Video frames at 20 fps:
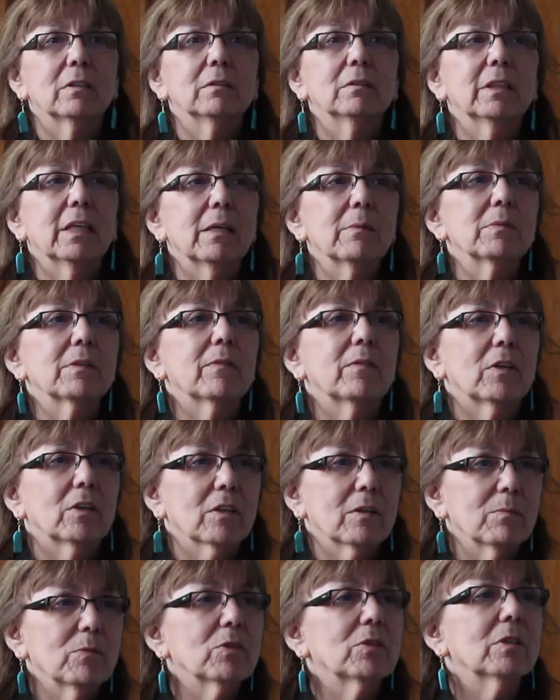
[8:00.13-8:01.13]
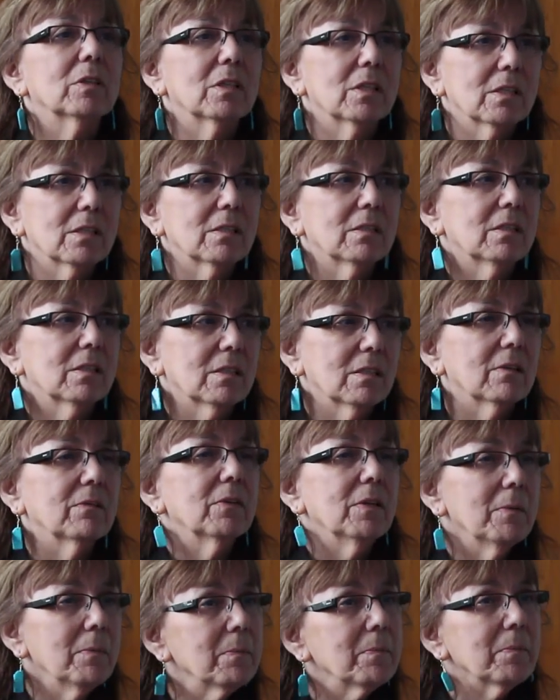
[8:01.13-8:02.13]
names of our communities and stuff.
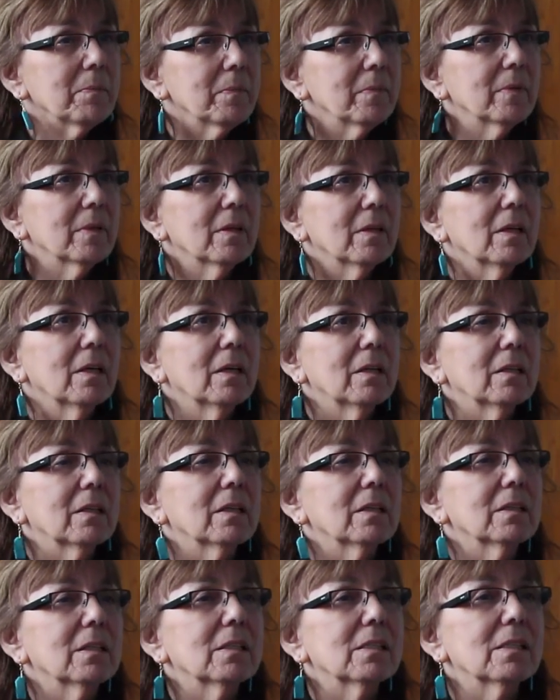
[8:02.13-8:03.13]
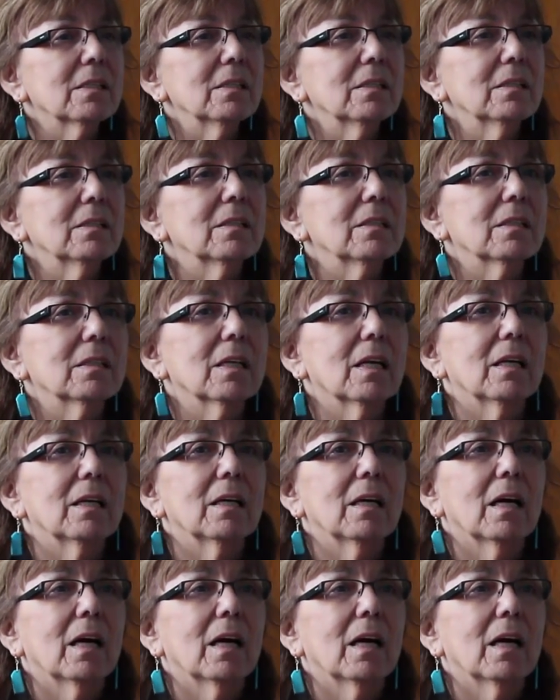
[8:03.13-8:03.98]
Yep, I think that's it, yeah.